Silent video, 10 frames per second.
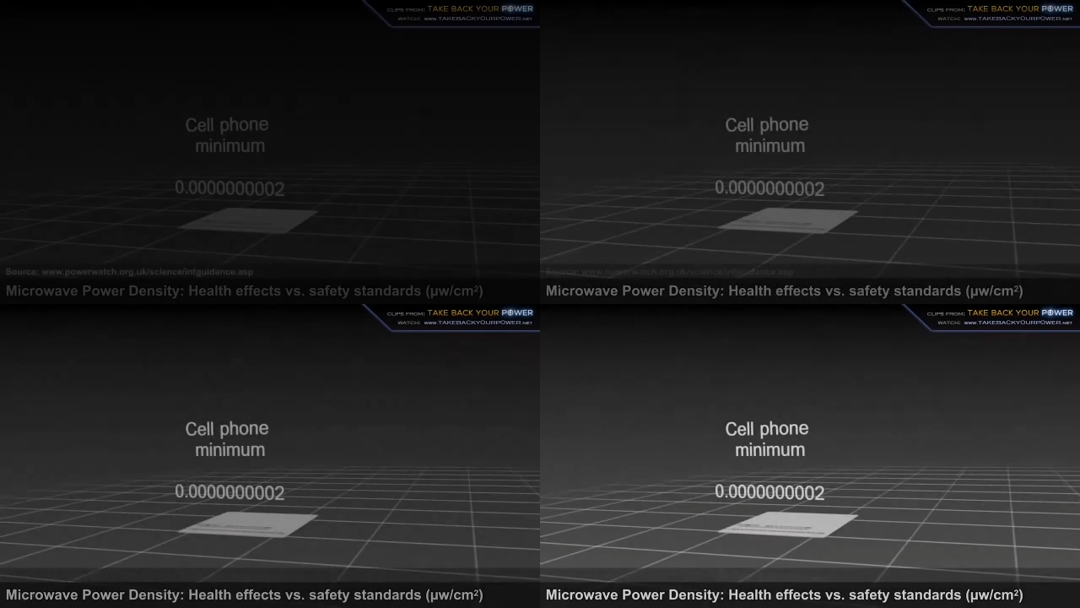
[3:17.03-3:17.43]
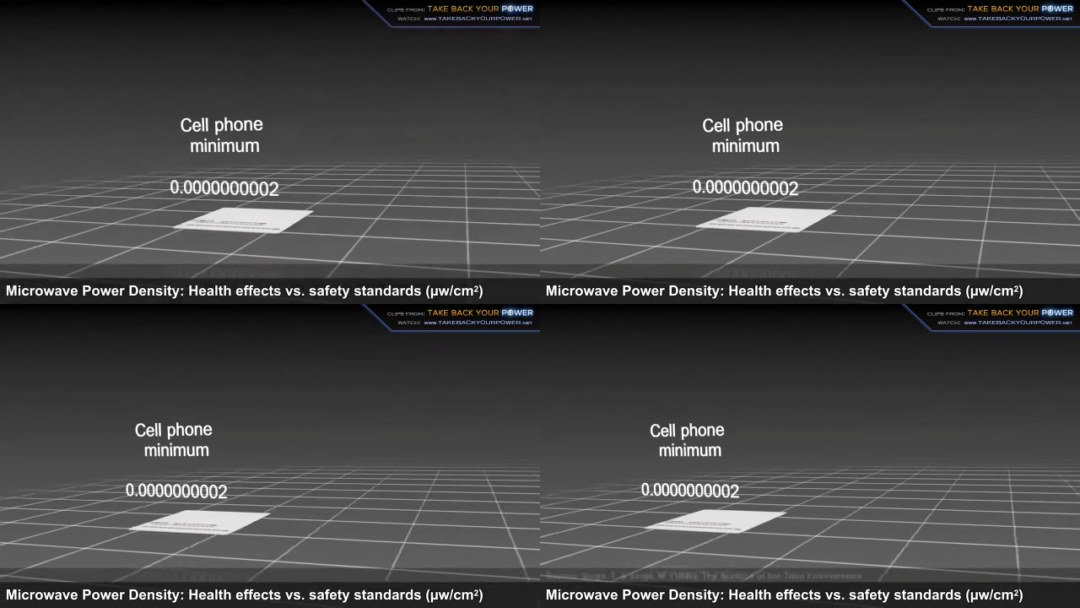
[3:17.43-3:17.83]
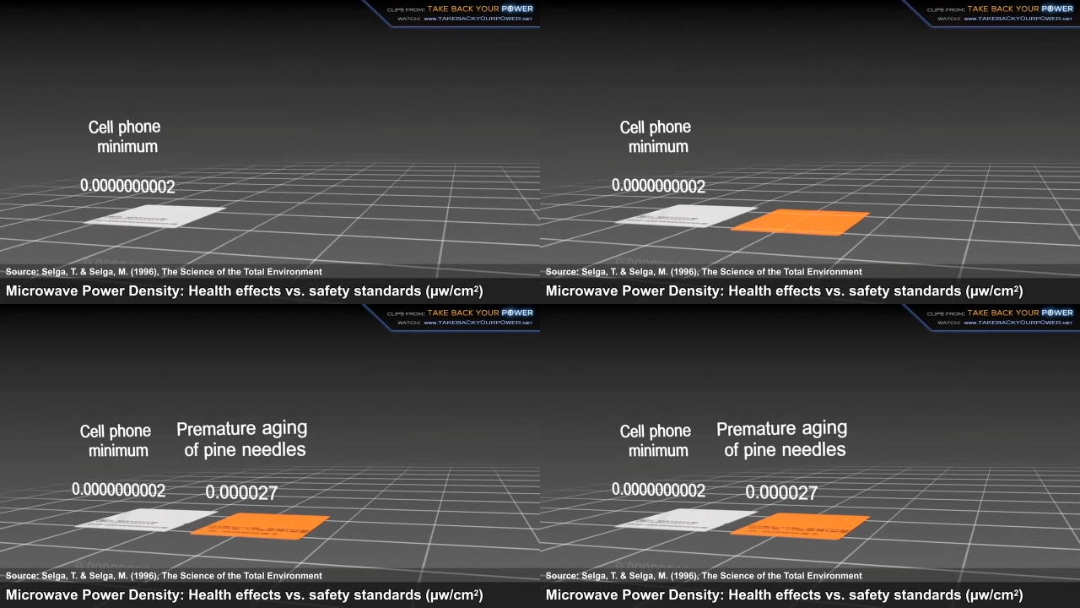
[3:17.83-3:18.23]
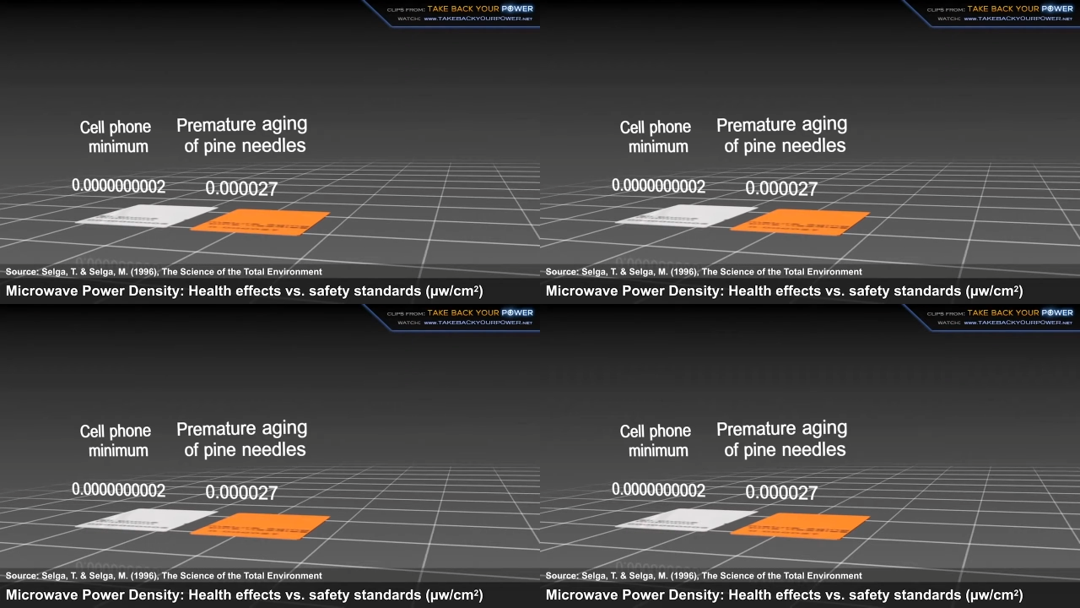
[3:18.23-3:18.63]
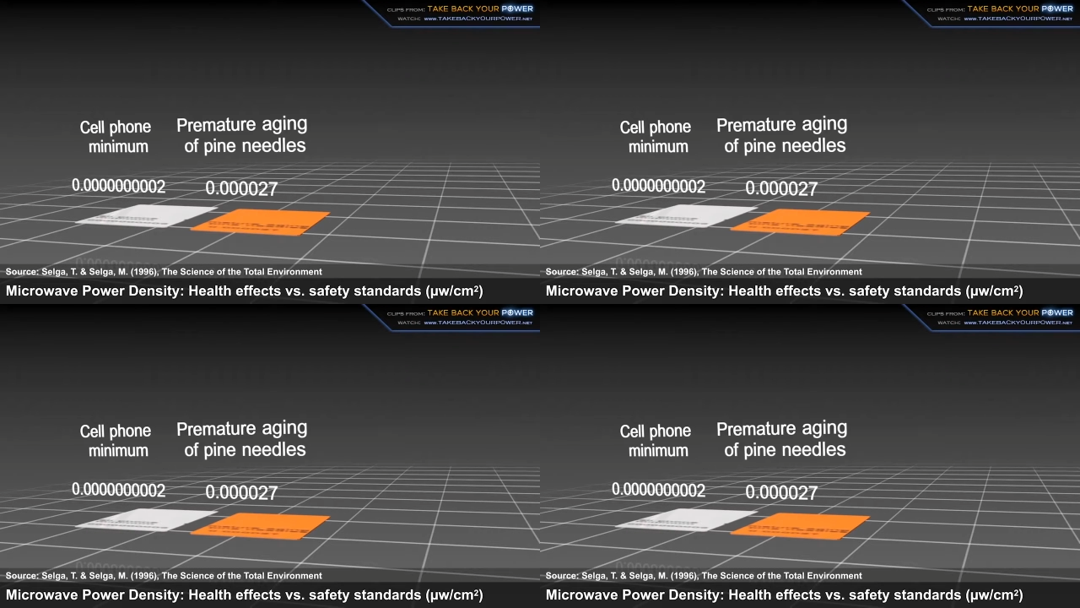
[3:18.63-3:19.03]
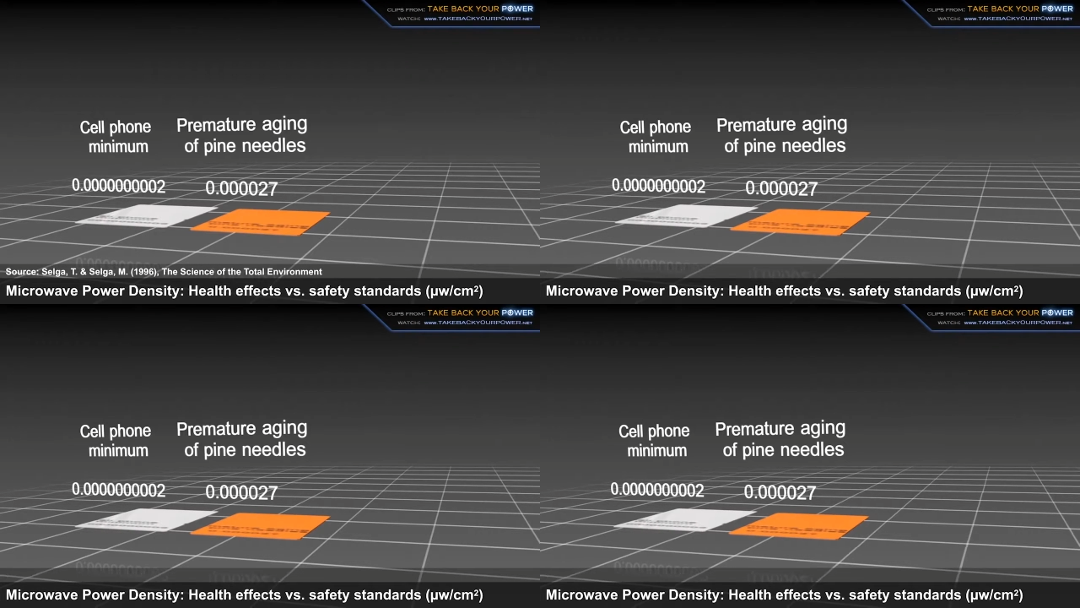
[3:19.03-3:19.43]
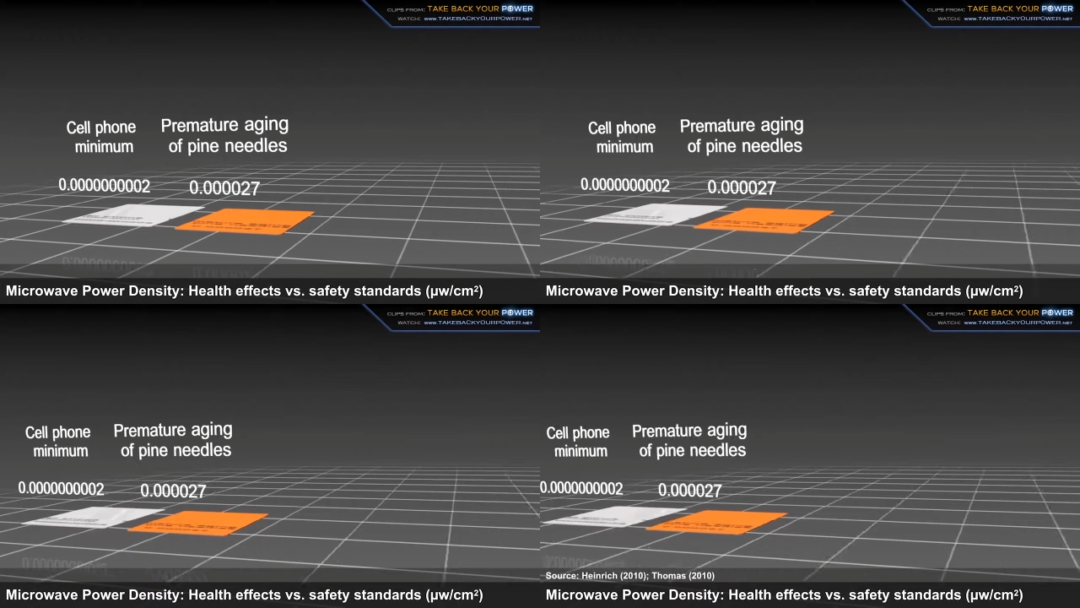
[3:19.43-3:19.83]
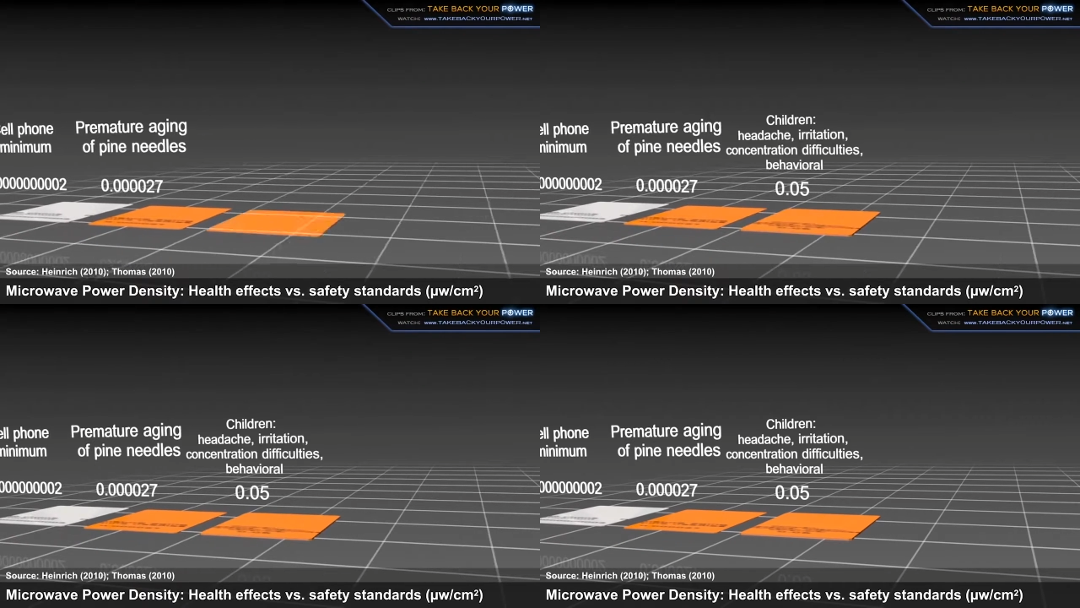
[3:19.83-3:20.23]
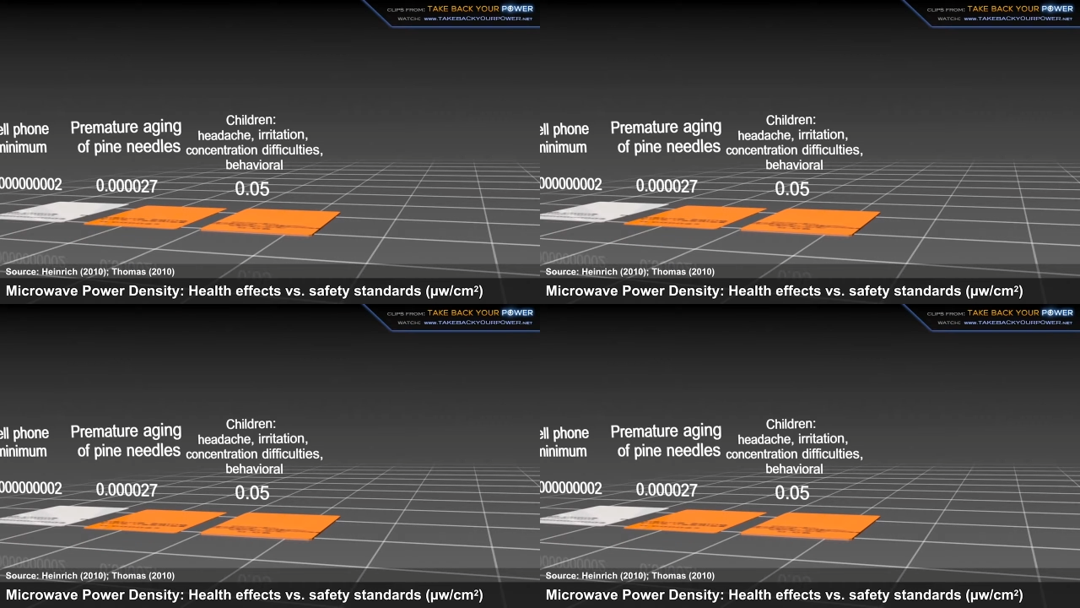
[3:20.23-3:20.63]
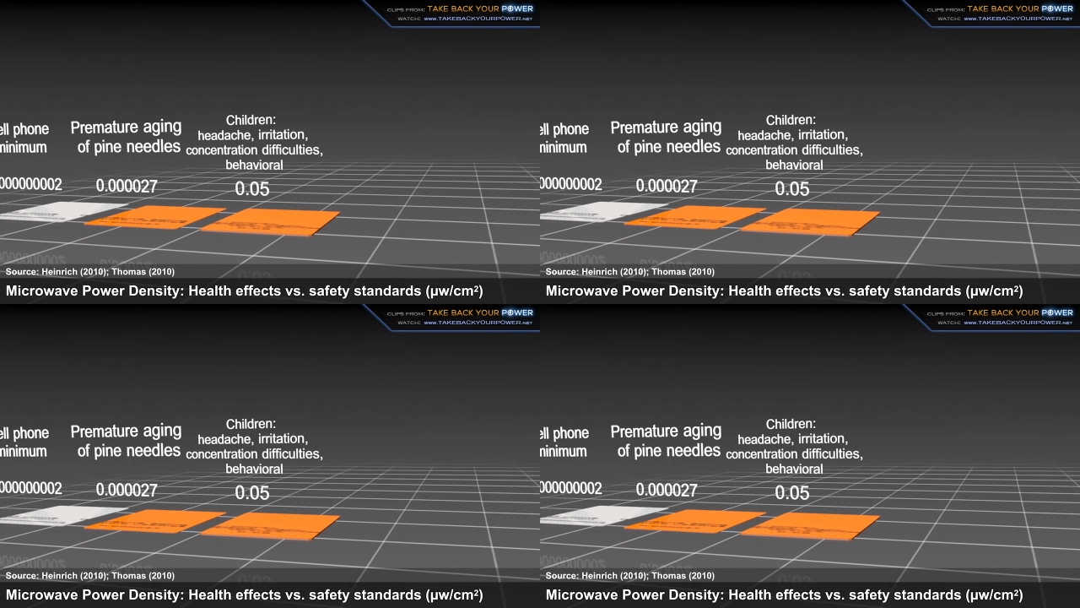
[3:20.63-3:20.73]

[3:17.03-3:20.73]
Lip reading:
[unreadable: no face in view]